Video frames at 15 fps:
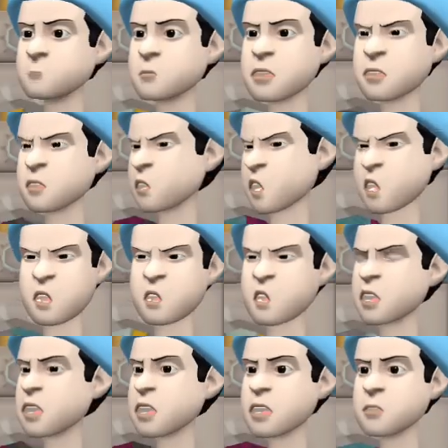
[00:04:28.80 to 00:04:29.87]
I don't want to
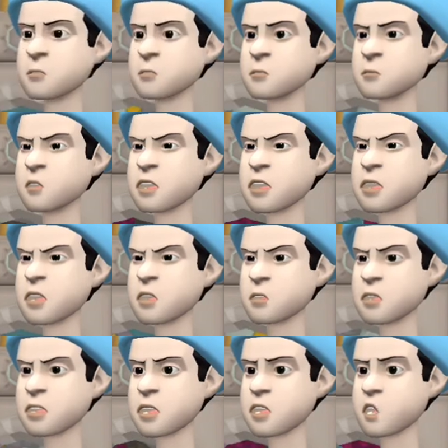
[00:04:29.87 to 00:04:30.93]
hear it. What did I
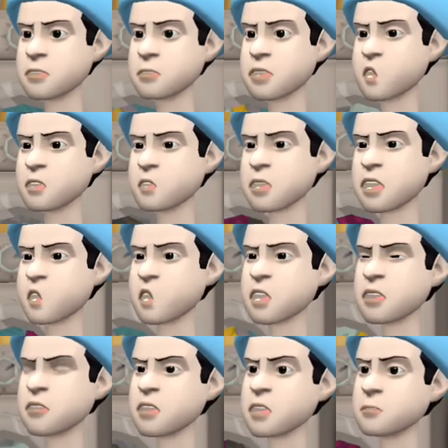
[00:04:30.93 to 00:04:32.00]
tell you about going to
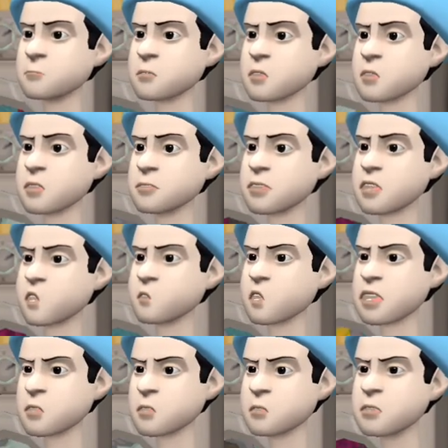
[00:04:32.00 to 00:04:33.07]
Jeffrey's bathtub room
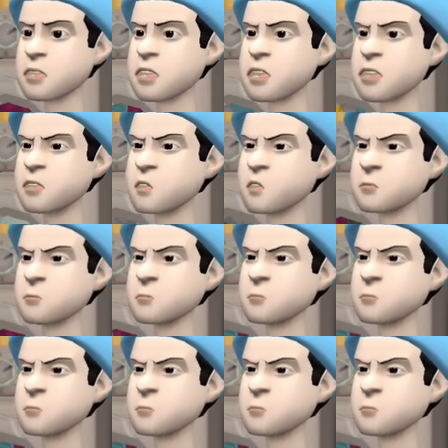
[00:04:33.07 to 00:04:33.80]
when I said no?